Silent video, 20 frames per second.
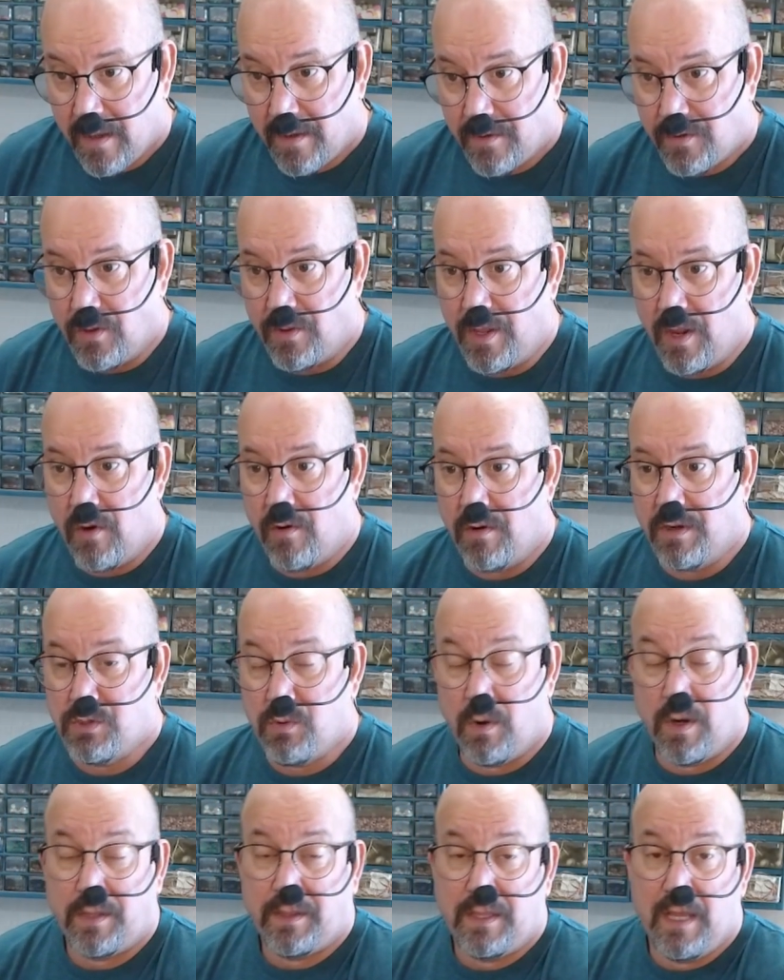Do they always
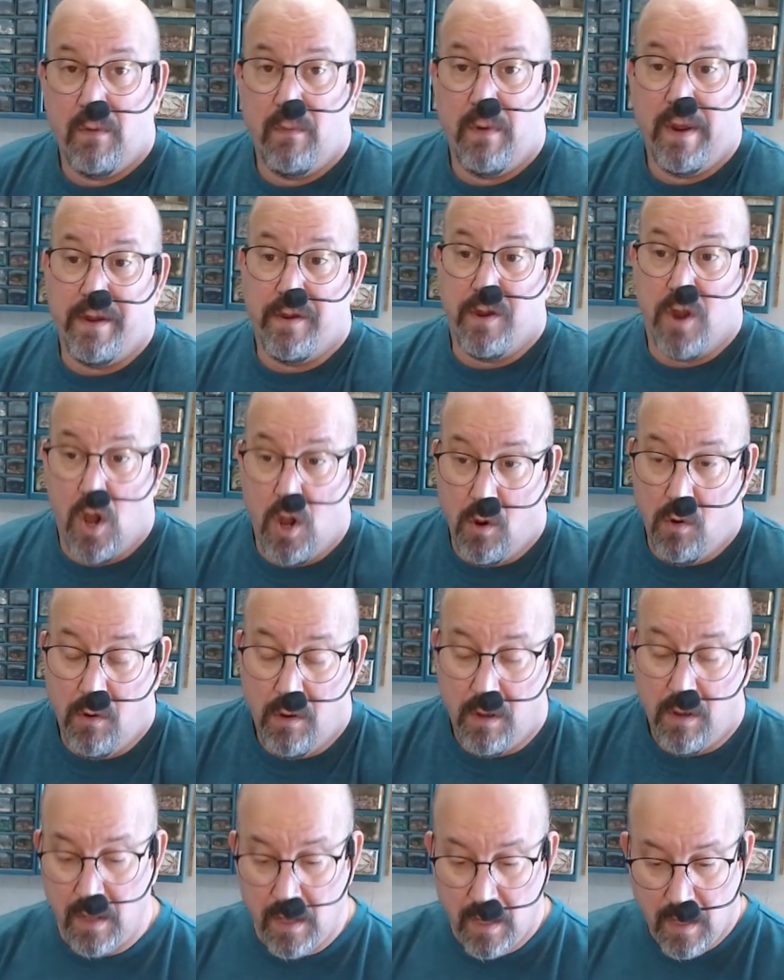work that way? No,
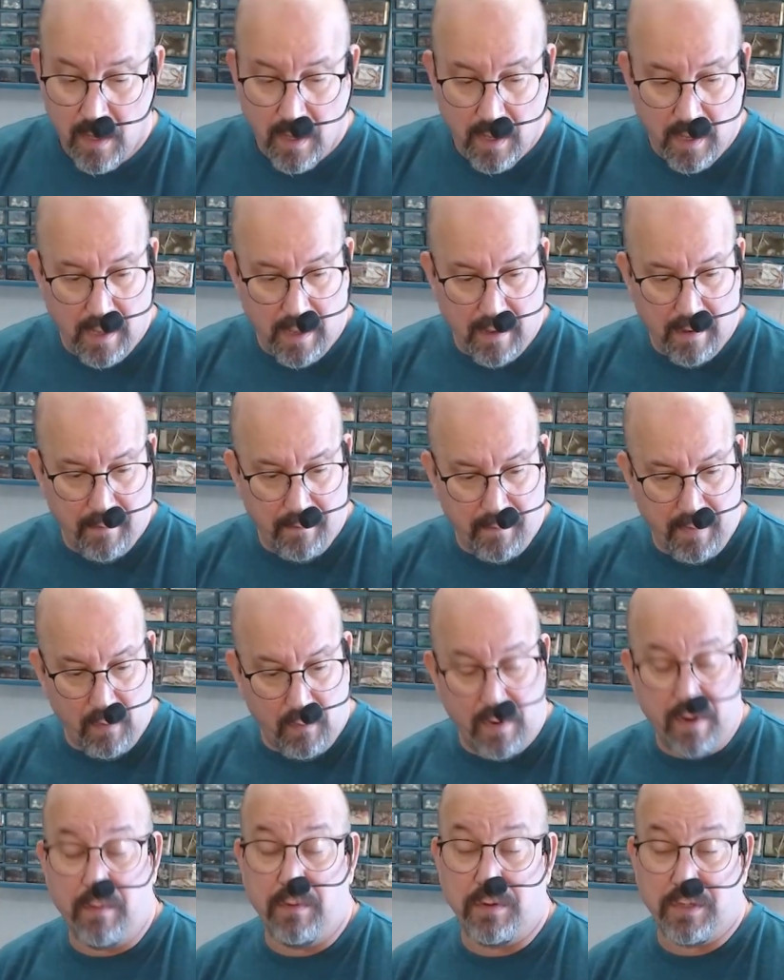but
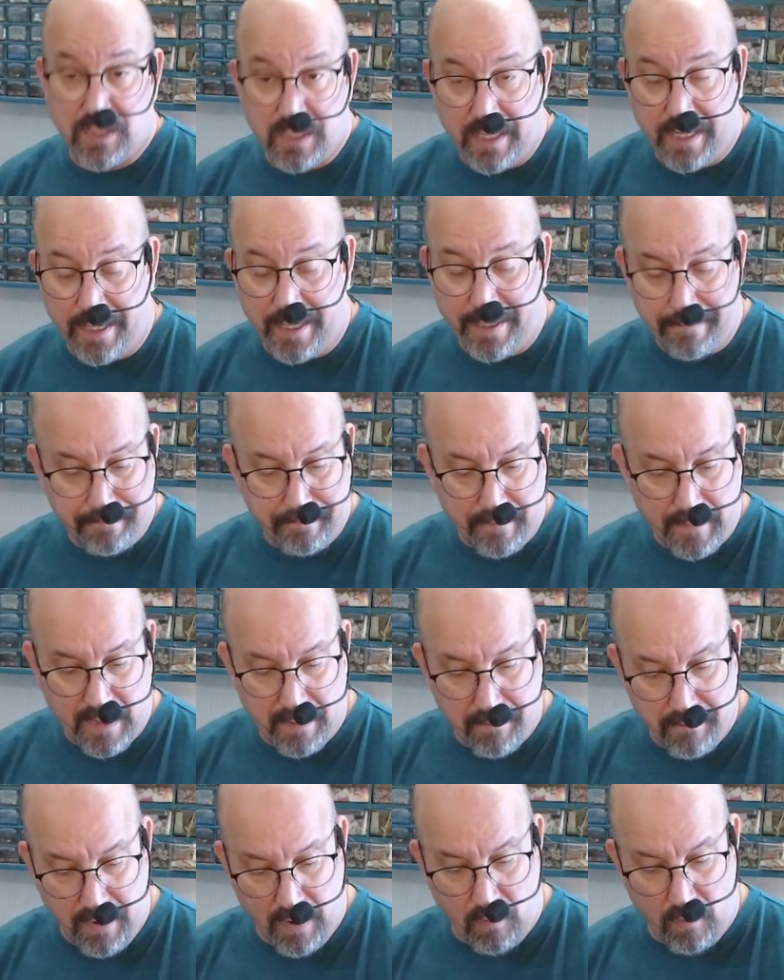we will see.
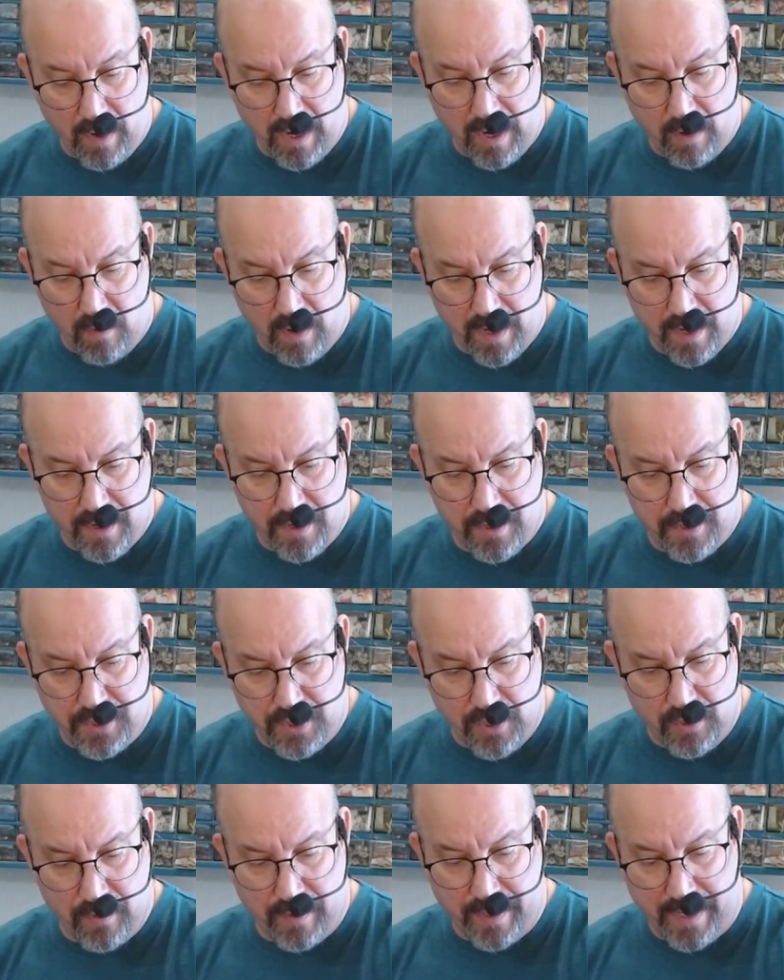But what I wanted to
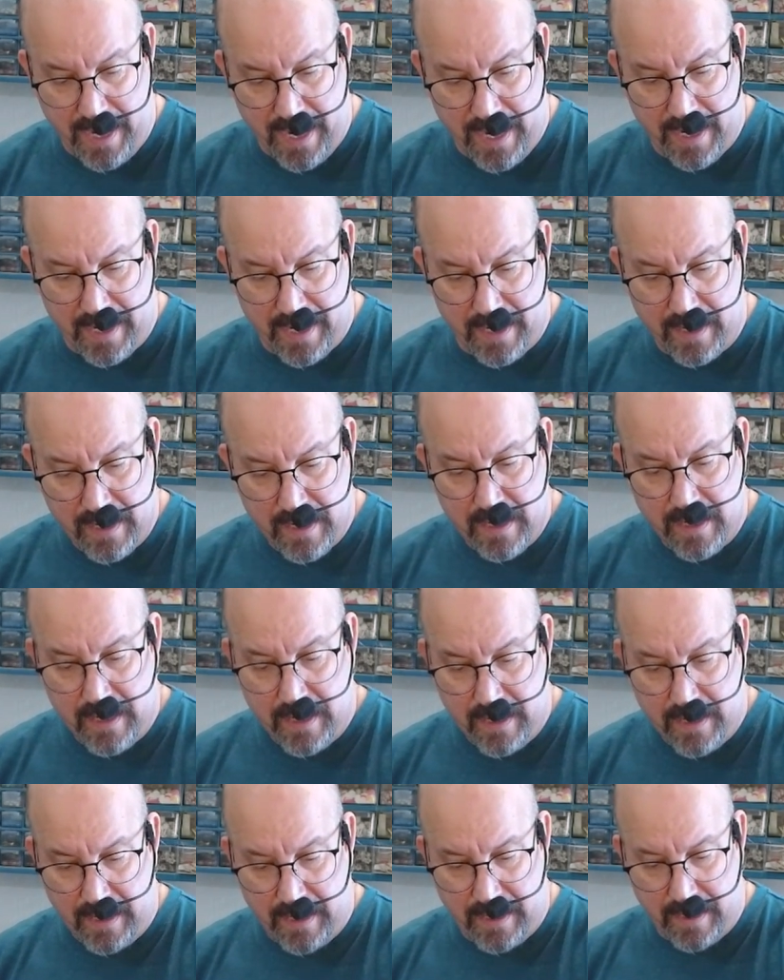do again
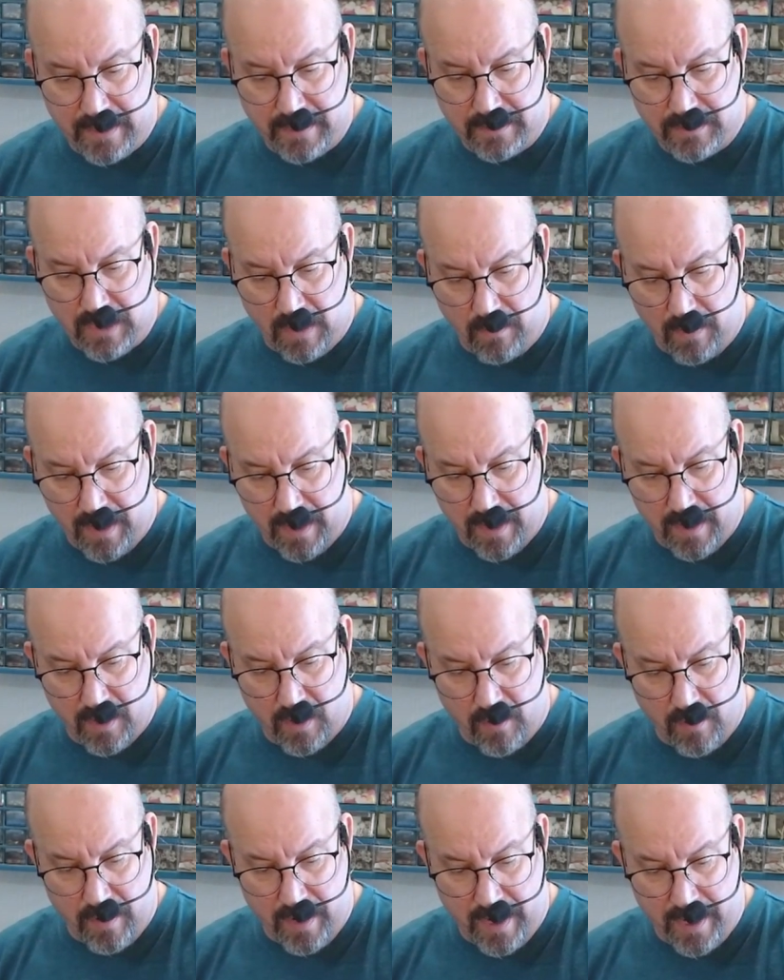is I wanted to
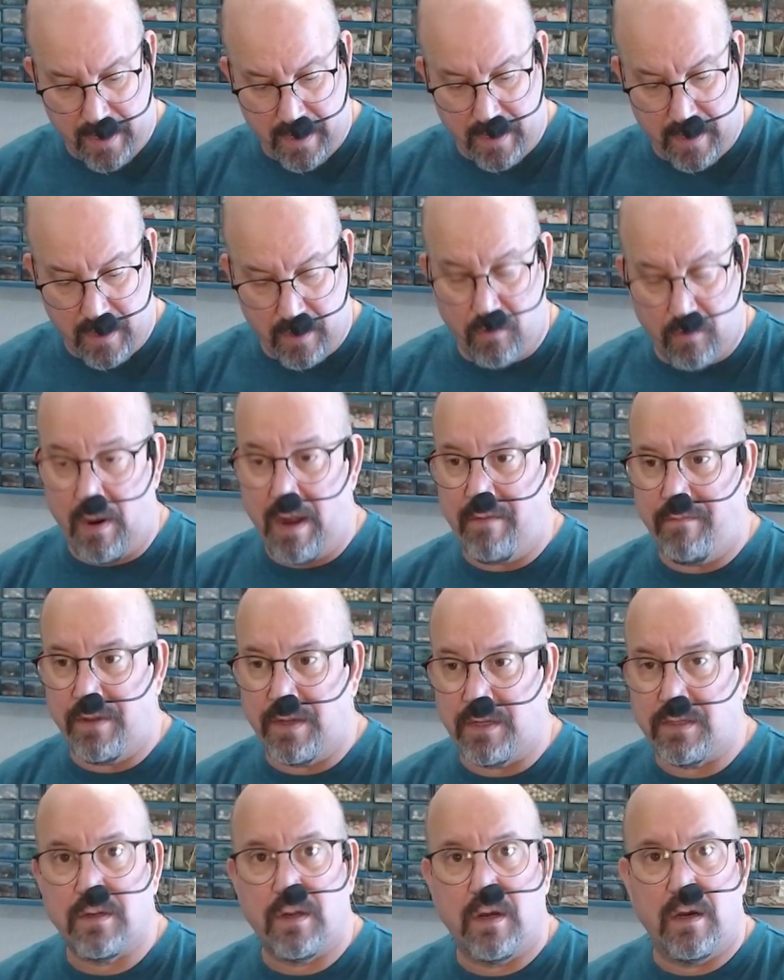go ahead and engrave
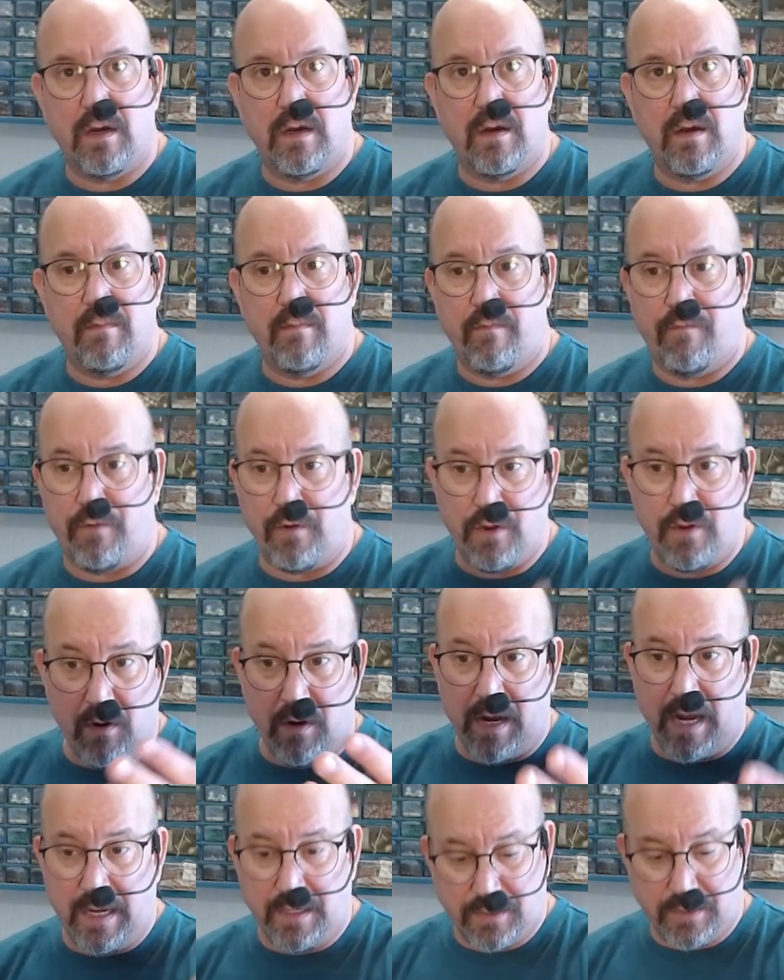this for you
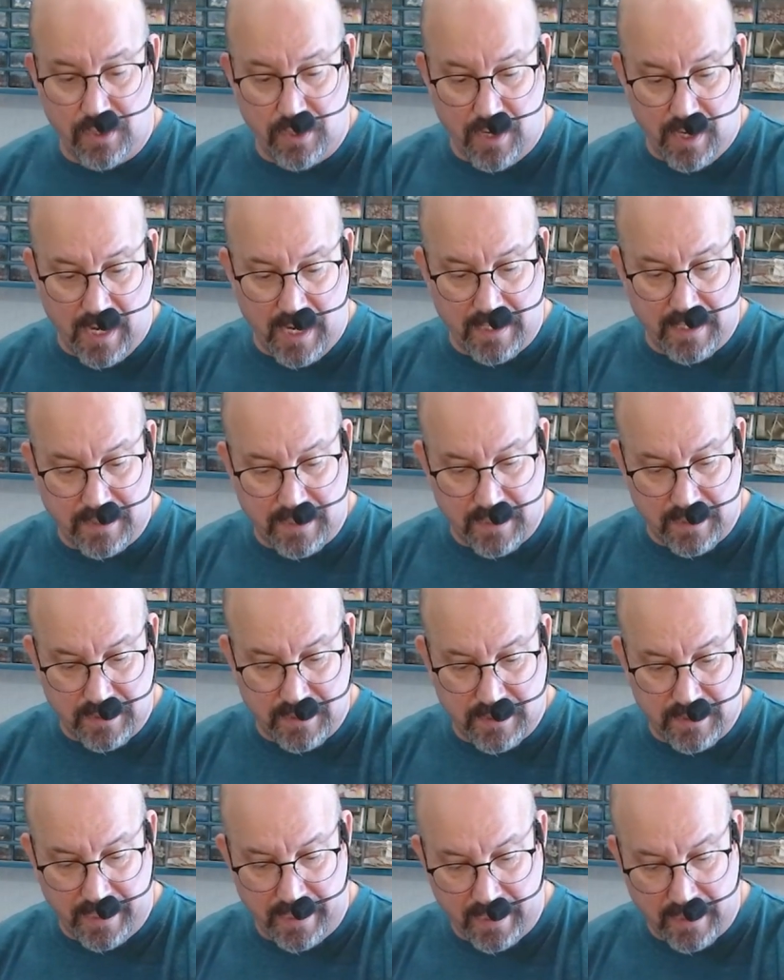guys, so you guys could
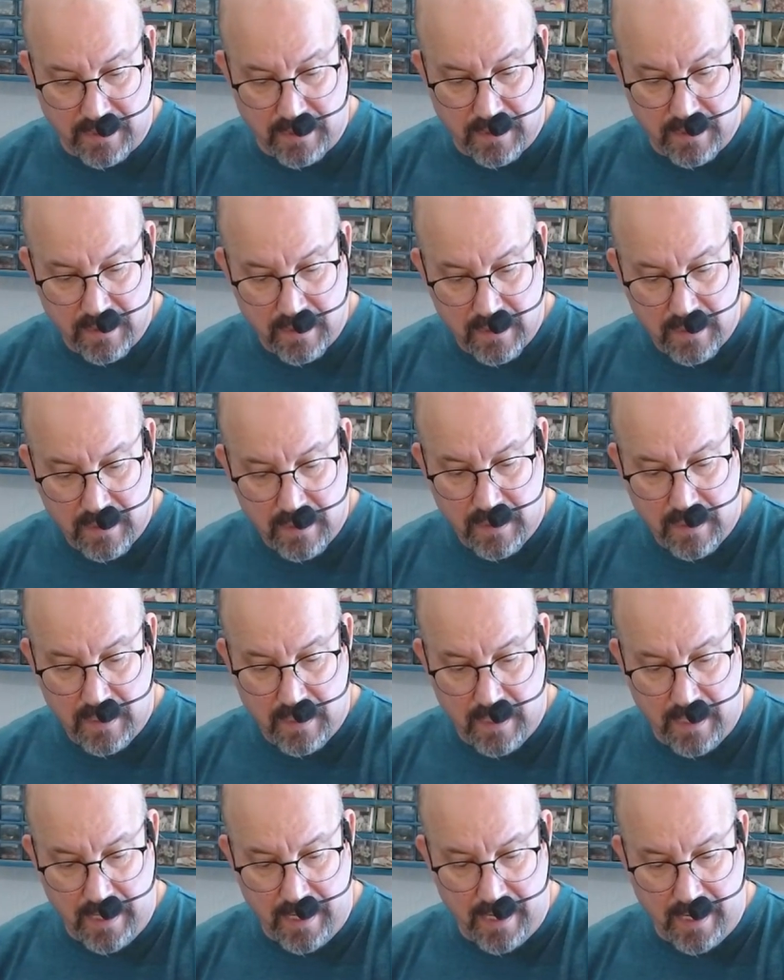see it
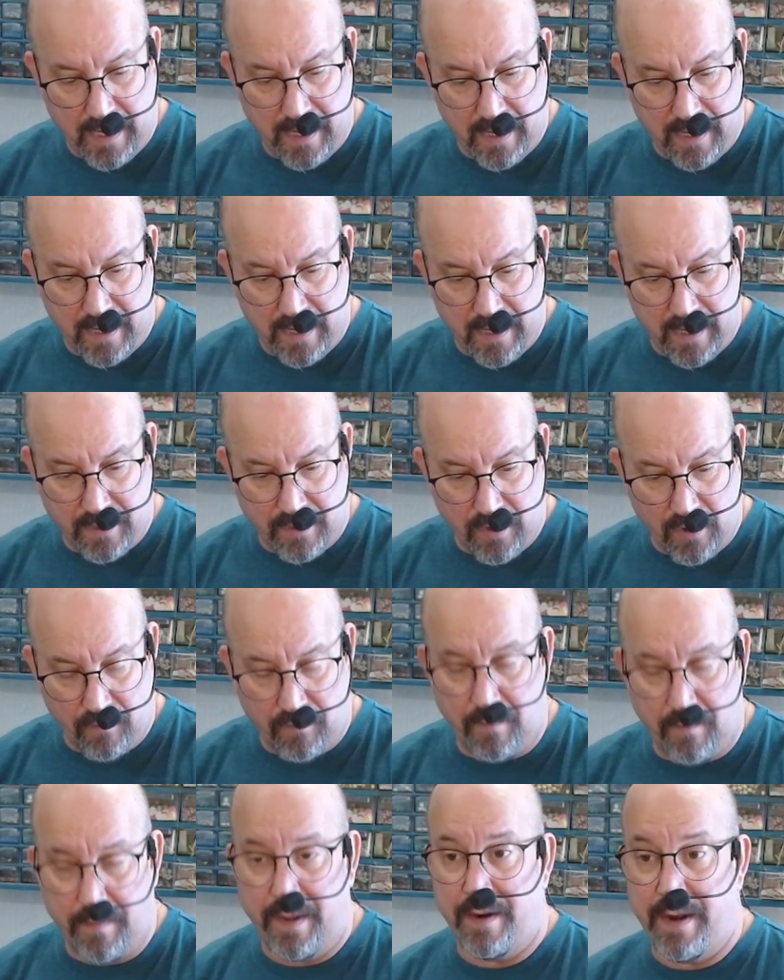and go
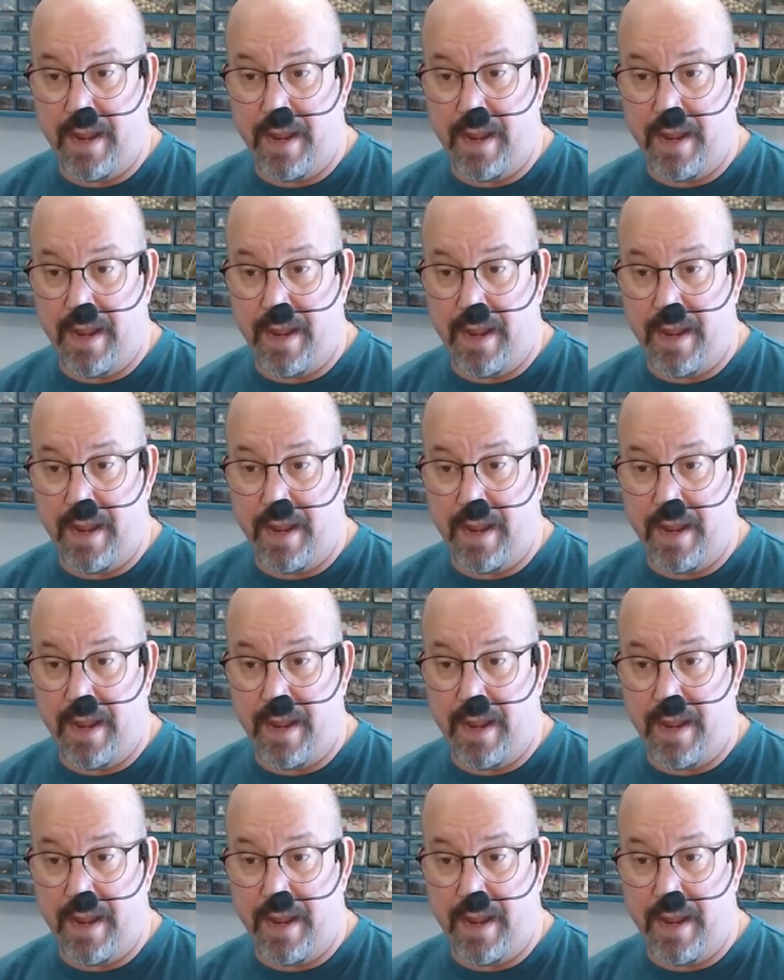from there.